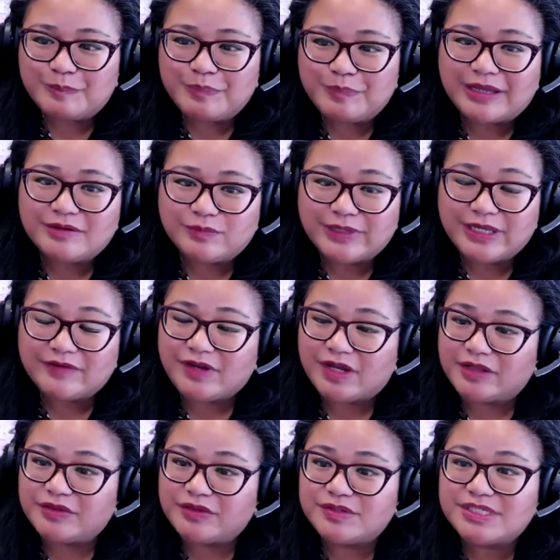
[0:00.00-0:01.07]
but we have
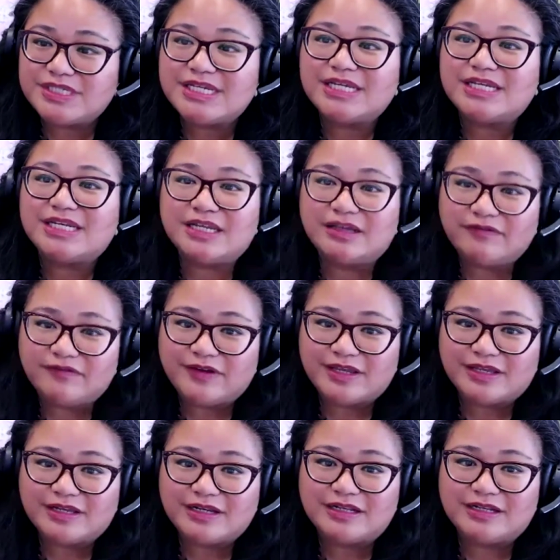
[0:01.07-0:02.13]
gone through
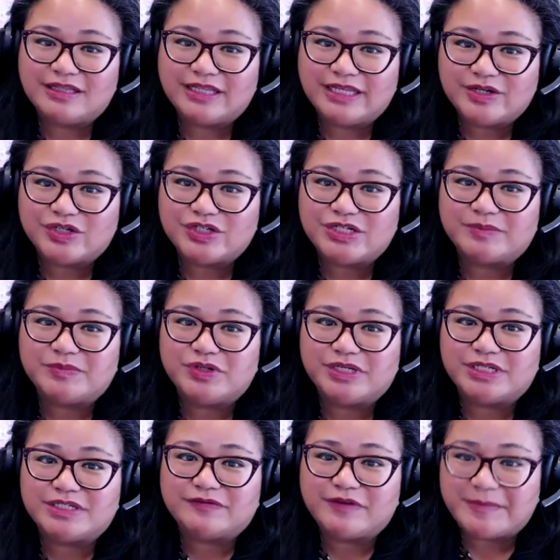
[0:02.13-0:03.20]
significant leadership
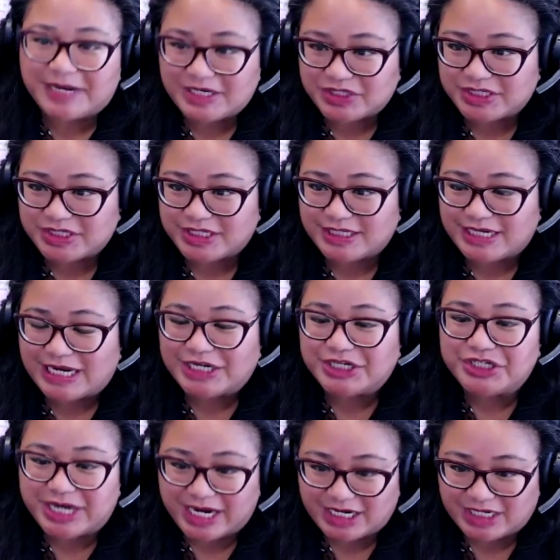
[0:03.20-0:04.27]
transformation and
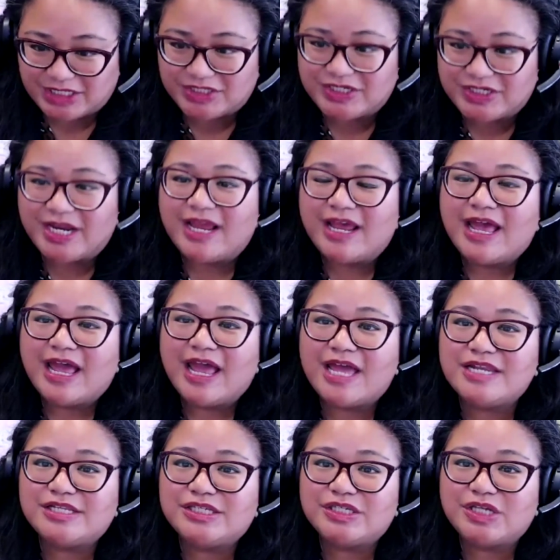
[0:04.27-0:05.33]
change.
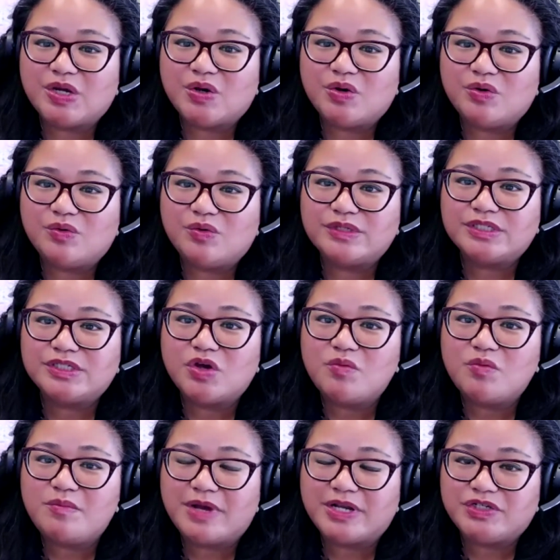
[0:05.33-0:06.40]
And so
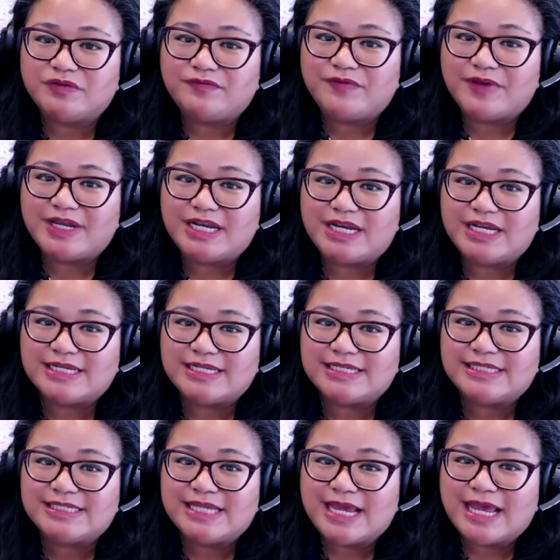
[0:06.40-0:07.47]
much of it
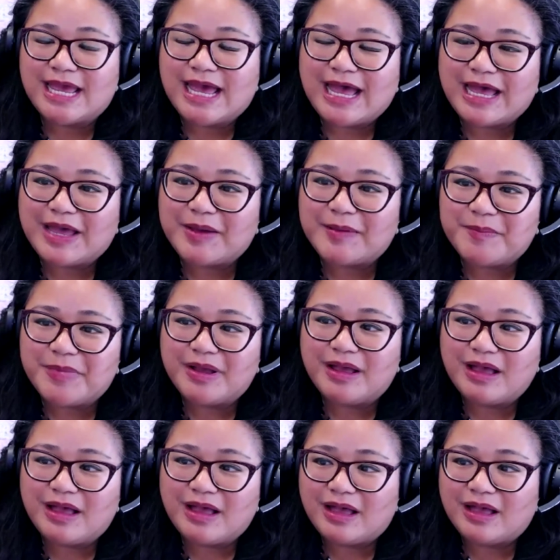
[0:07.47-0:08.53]
is a
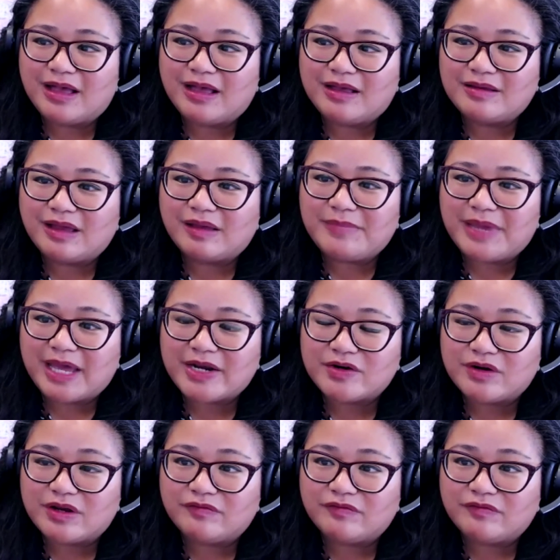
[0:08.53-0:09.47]
matter